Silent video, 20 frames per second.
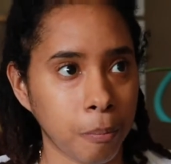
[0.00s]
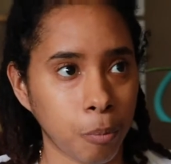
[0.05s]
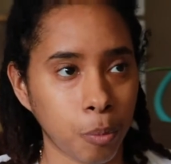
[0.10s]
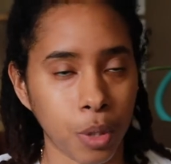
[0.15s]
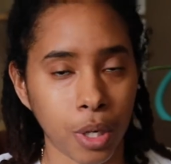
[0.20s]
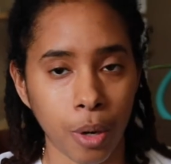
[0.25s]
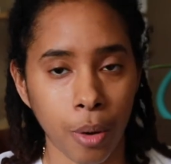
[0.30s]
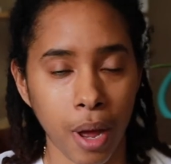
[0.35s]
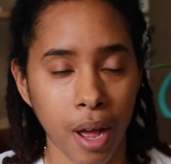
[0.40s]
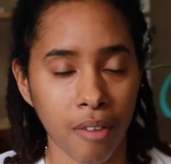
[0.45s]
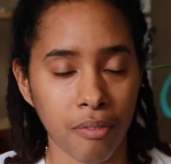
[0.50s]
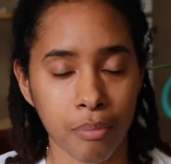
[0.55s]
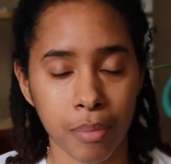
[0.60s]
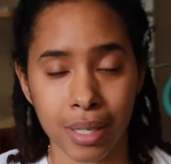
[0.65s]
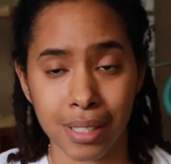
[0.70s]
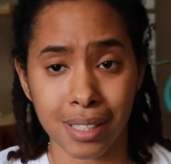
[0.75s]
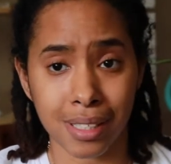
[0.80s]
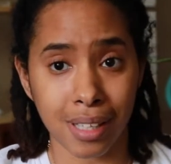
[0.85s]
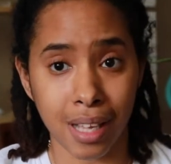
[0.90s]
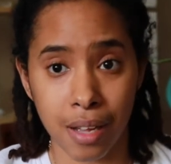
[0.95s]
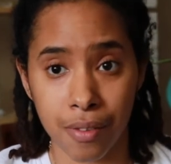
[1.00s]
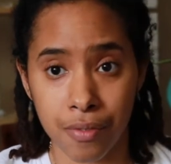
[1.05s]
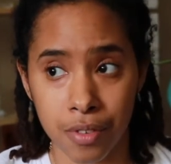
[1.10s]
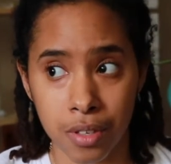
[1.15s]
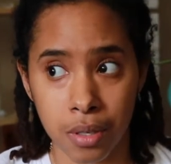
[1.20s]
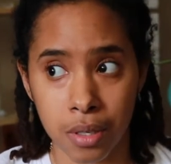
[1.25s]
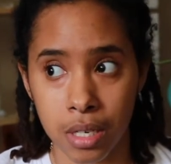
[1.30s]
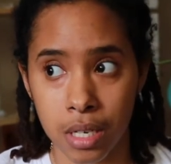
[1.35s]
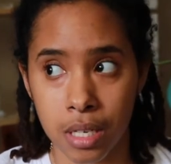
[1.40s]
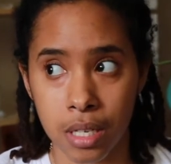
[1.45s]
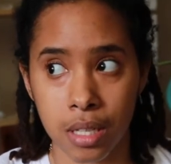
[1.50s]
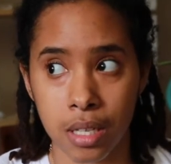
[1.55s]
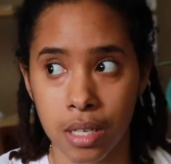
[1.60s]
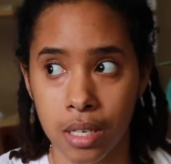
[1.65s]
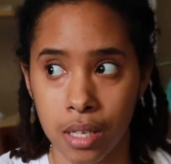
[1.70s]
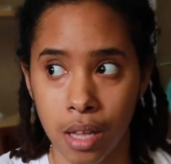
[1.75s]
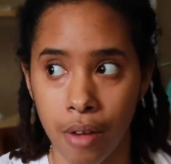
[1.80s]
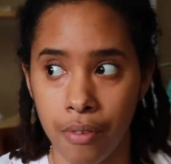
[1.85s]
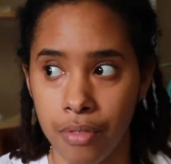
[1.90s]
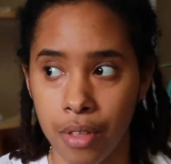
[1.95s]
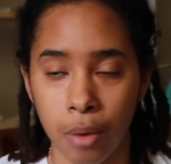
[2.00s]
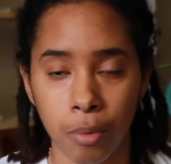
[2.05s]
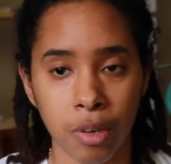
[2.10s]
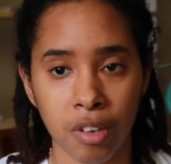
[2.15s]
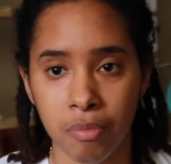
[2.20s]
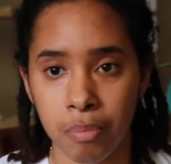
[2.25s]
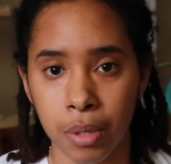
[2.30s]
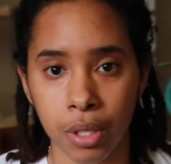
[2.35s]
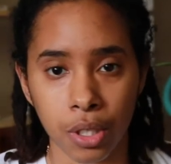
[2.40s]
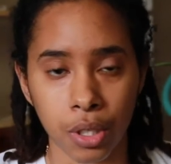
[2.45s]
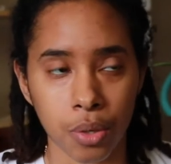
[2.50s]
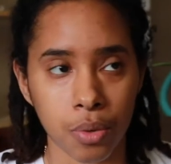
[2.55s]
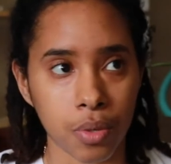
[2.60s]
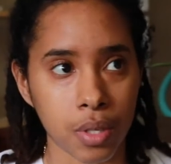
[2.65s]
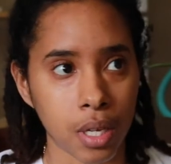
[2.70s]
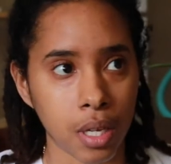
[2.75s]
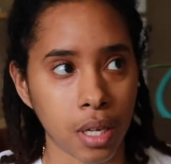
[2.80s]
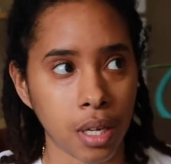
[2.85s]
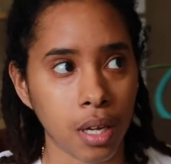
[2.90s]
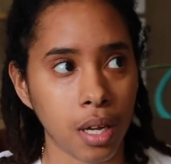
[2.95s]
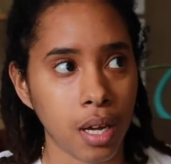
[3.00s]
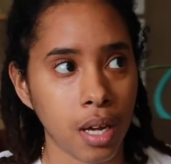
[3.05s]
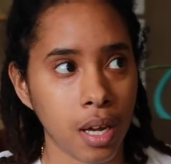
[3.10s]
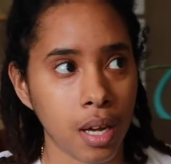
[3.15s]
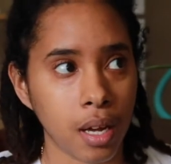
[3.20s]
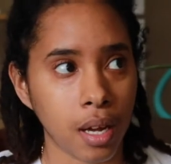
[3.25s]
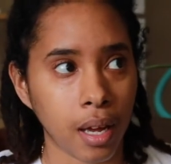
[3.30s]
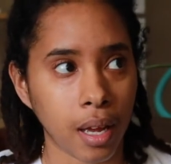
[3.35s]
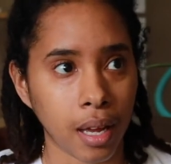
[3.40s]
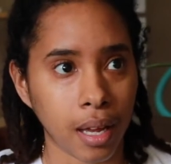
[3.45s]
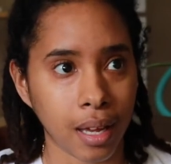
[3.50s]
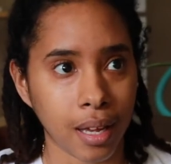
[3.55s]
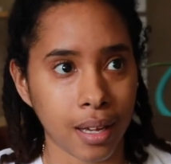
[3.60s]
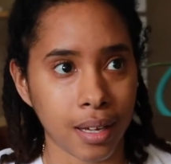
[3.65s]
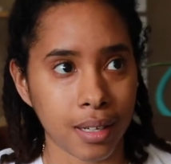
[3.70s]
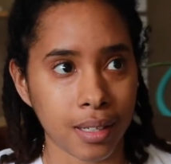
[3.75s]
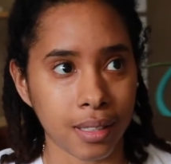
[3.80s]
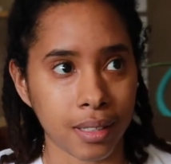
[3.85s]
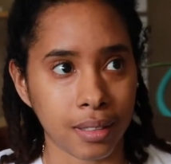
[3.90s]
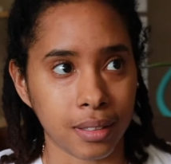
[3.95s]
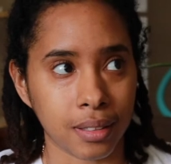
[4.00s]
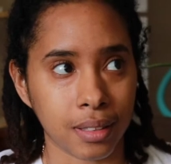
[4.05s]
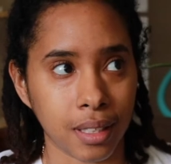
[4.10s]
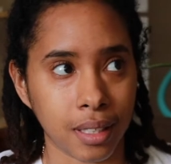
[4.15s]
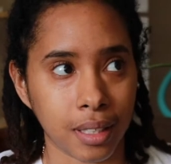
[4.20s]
We don't have much left, just the stuff that we've been using. And